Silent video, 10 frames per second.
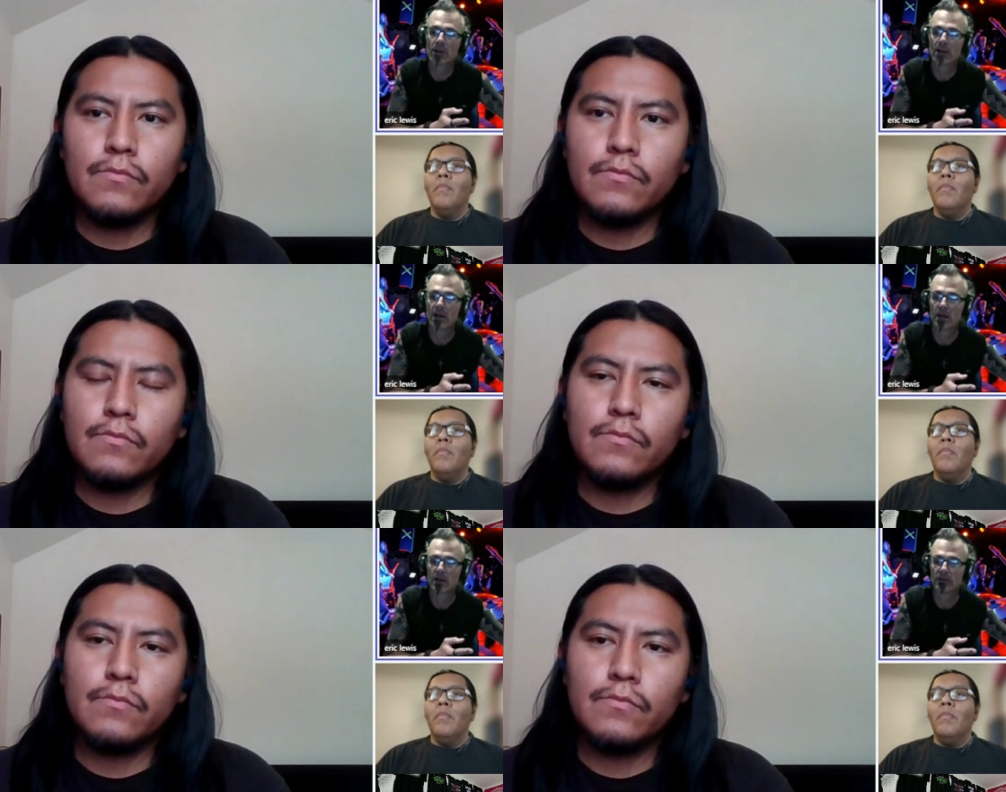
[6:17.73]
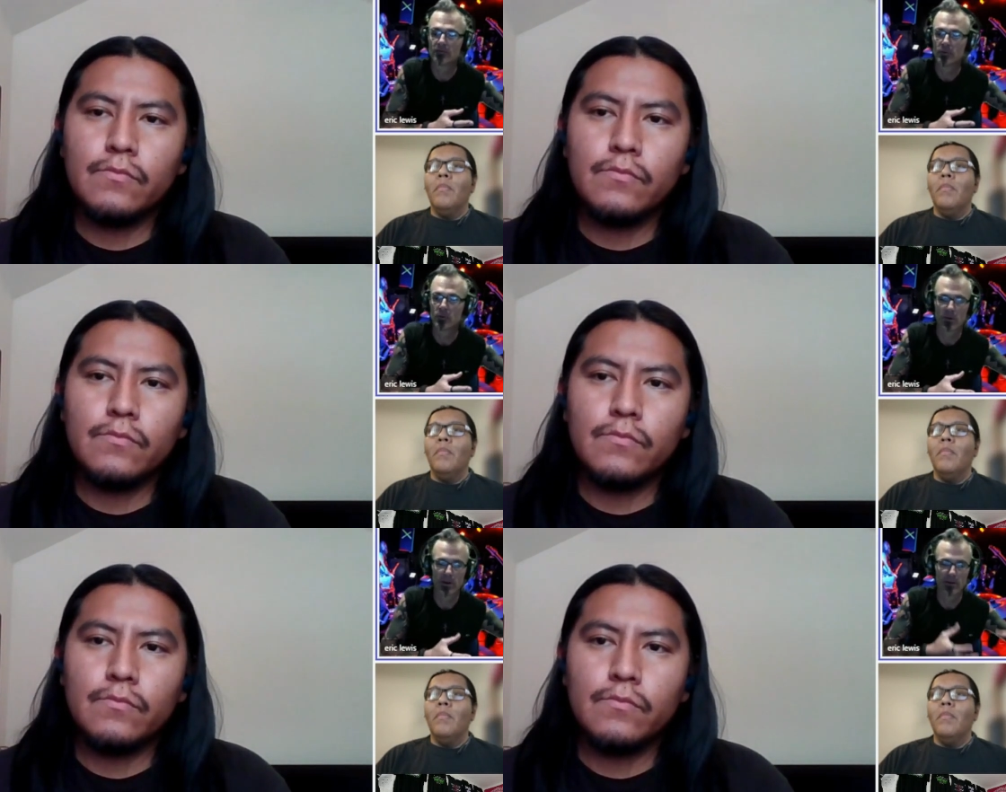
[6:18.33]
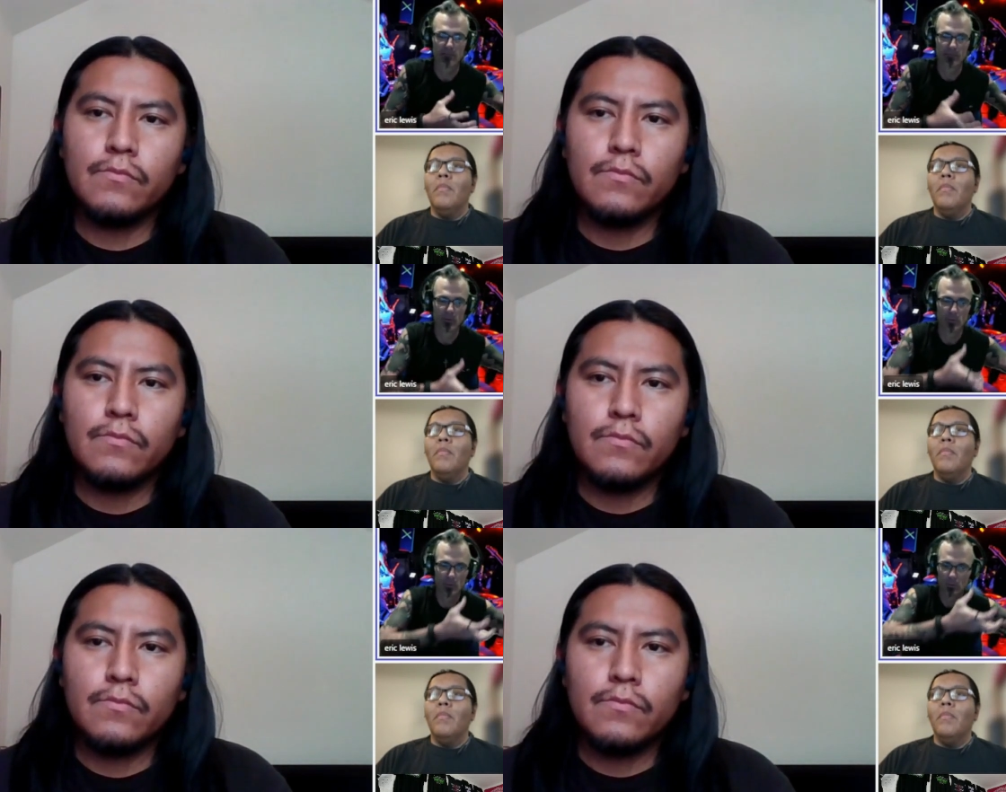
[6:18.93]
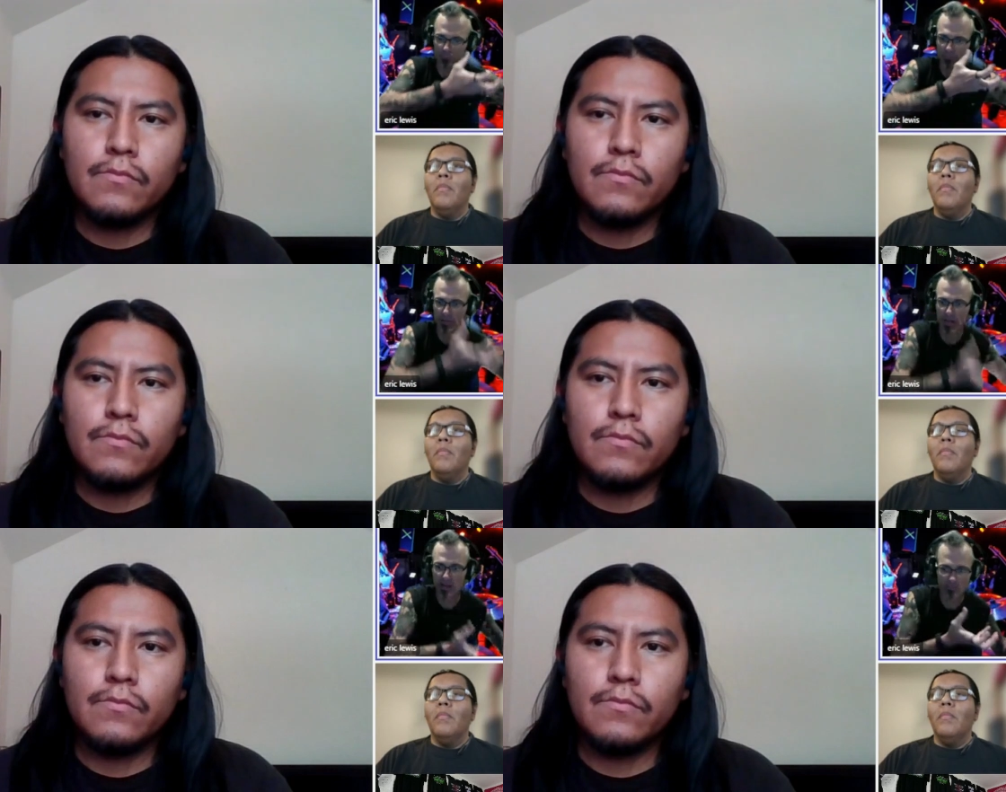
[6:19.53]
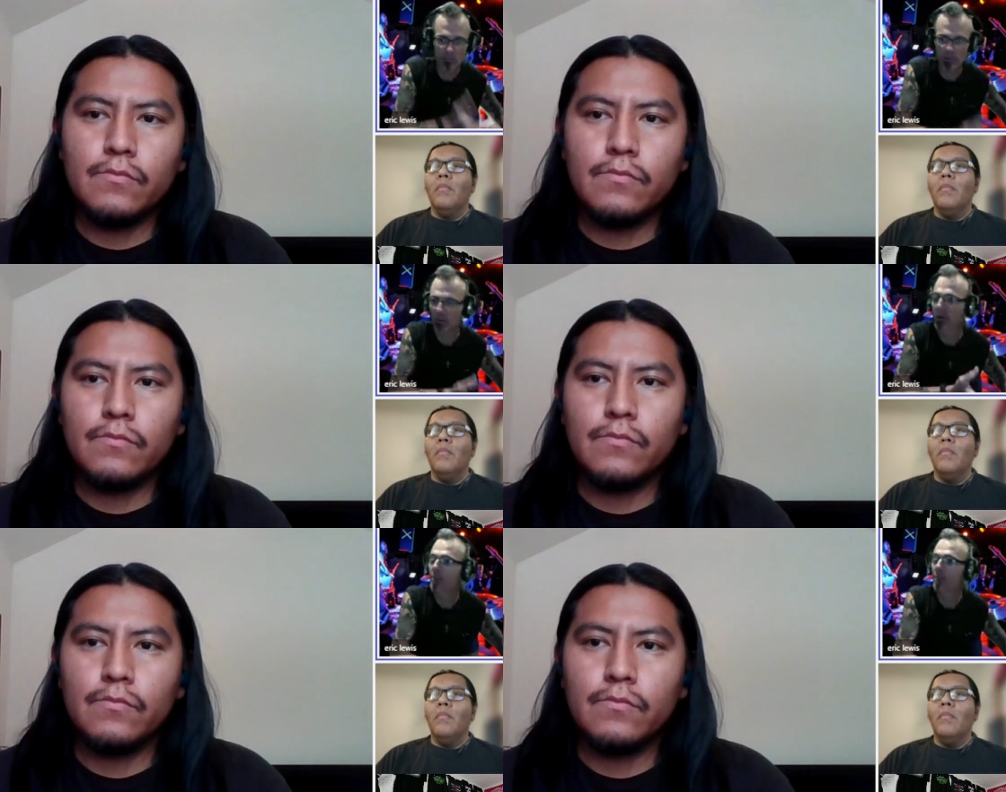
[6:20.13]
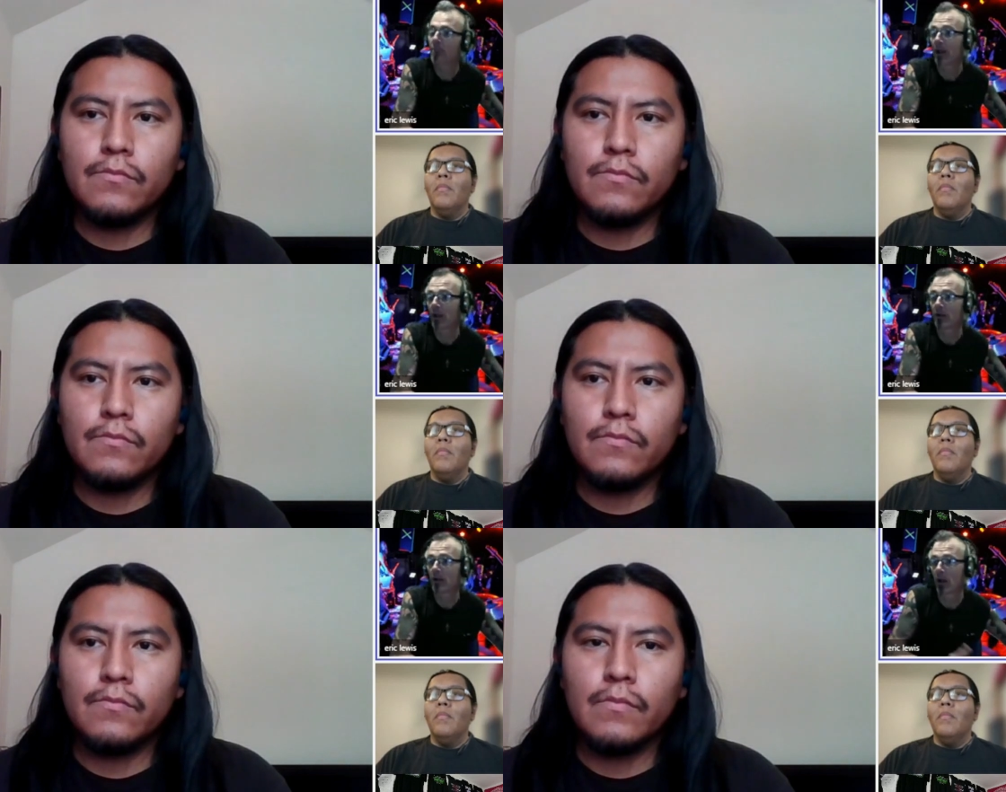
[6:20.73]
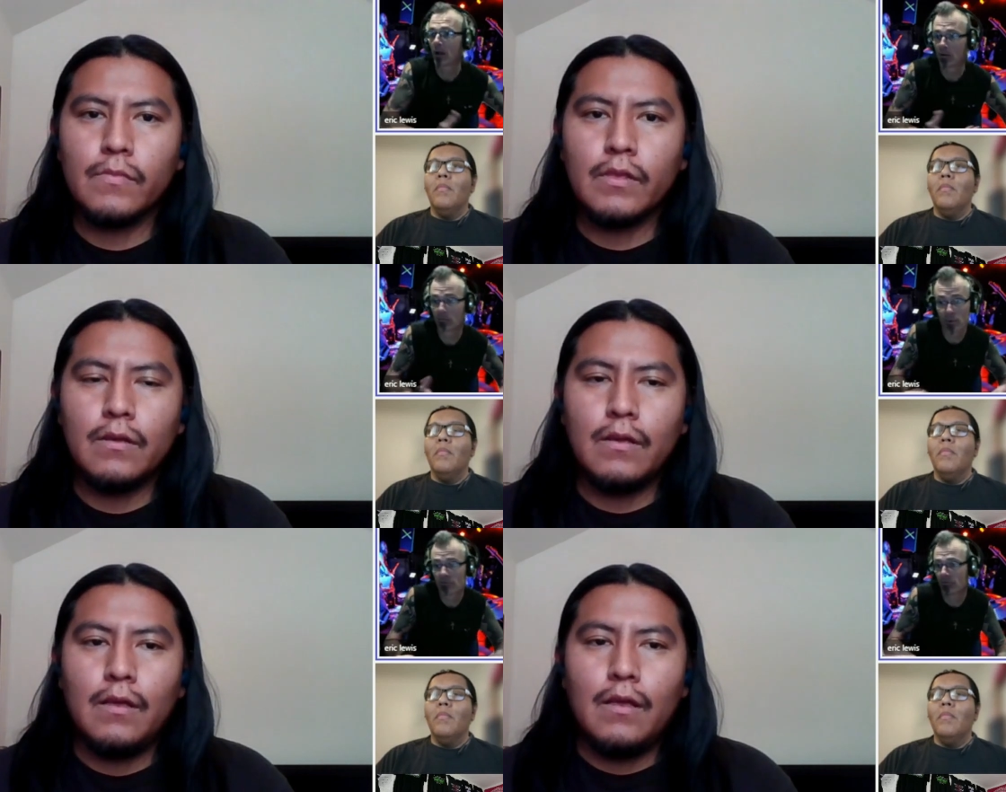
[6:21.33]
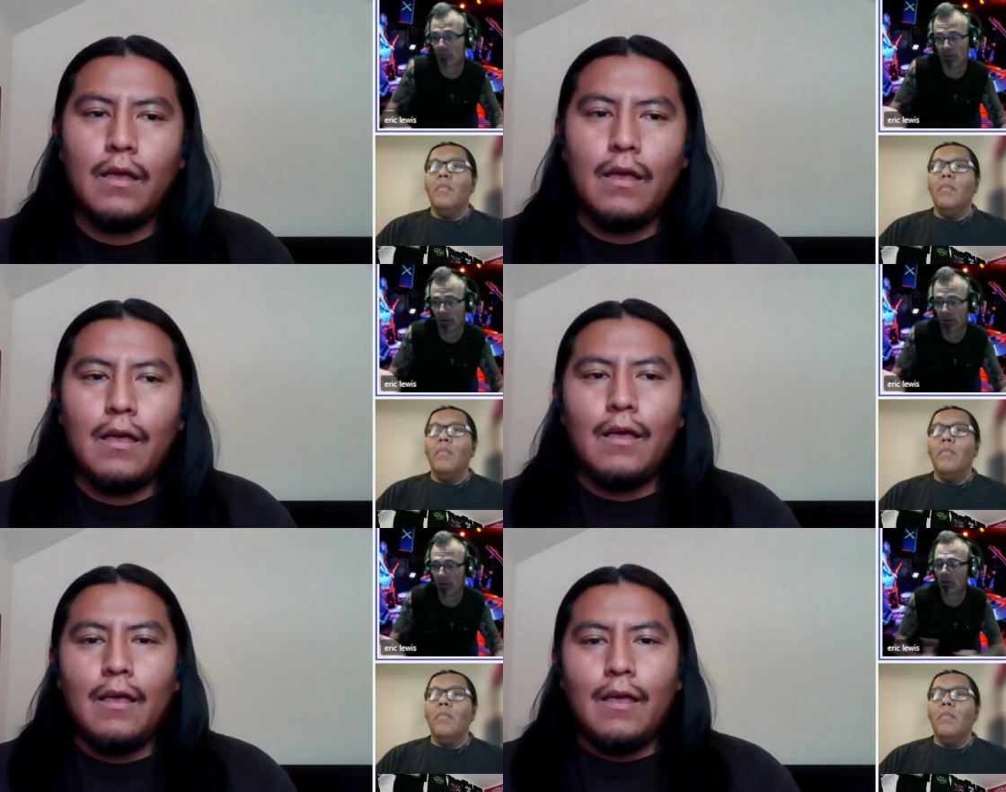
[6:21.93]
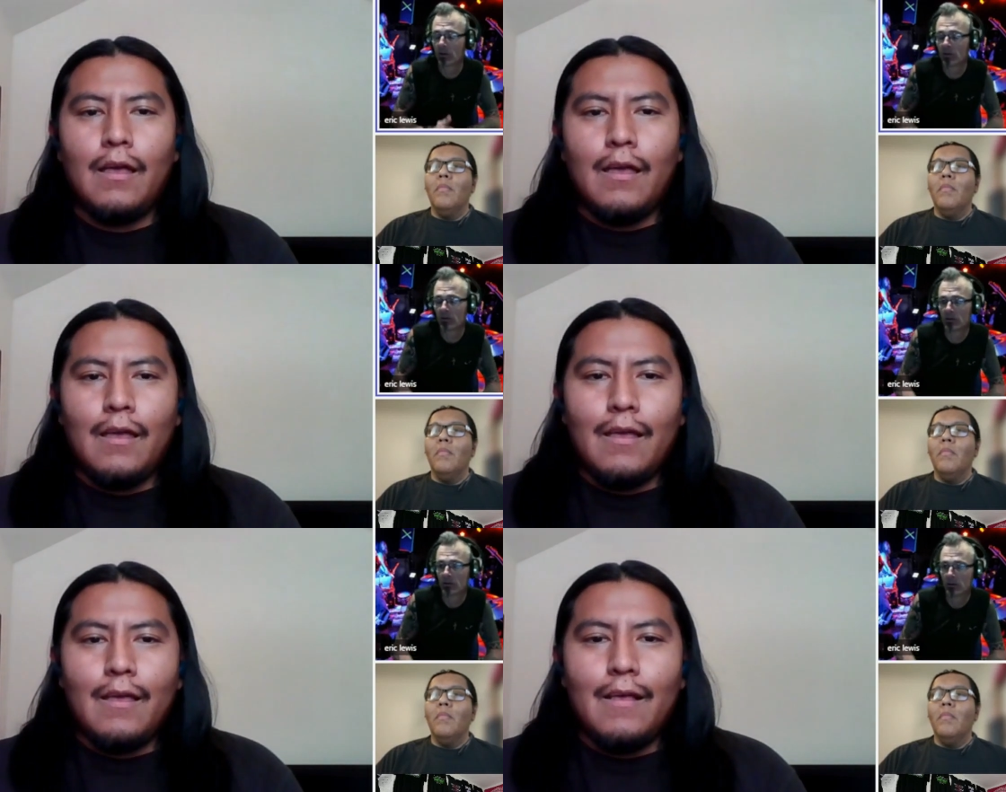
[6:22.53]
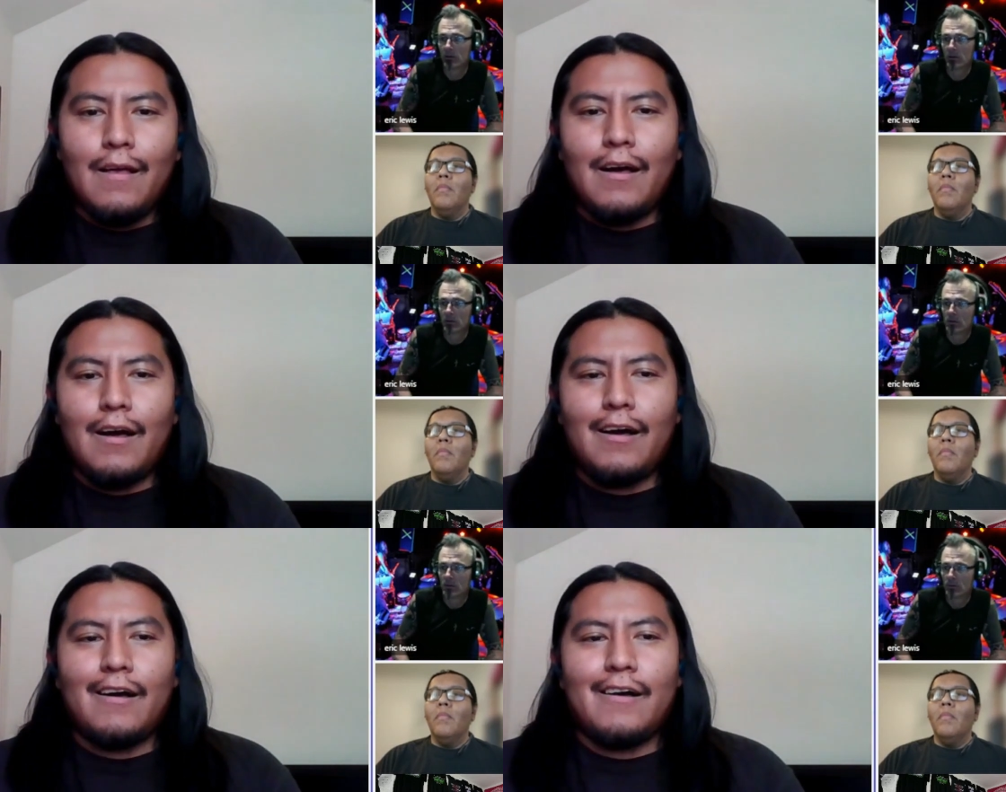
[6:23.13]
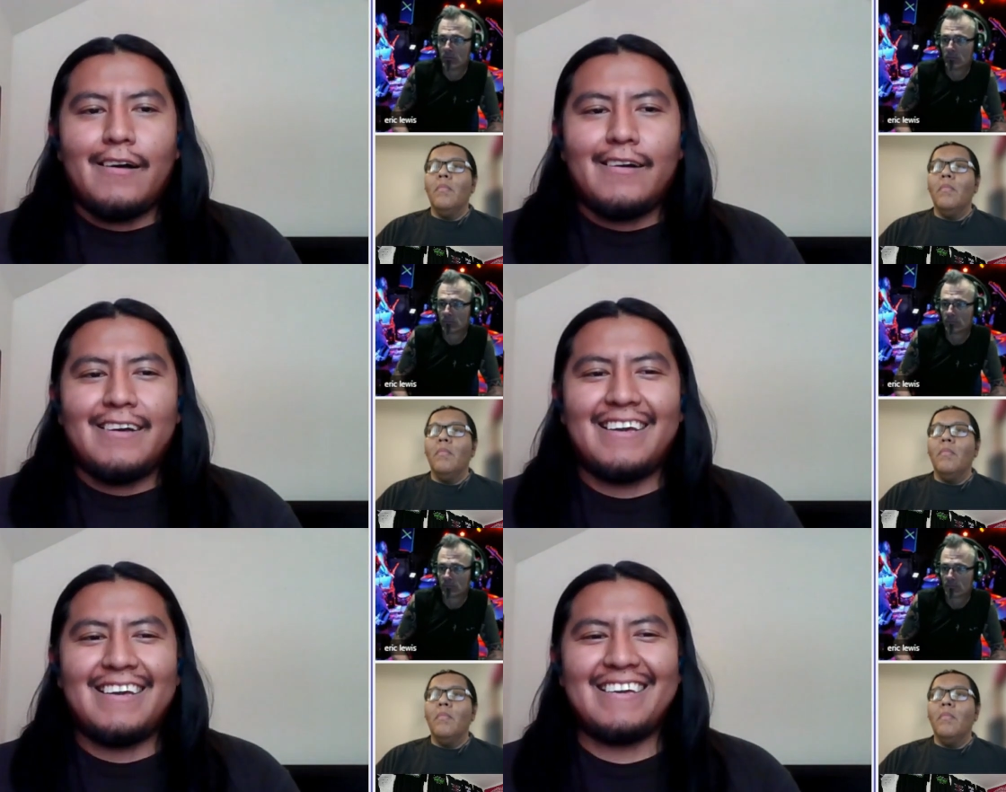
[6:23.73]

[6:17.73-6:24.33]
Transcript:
Speaker 1: because you are a full Native American band? Personal feeling.
Speaker 2: Uh.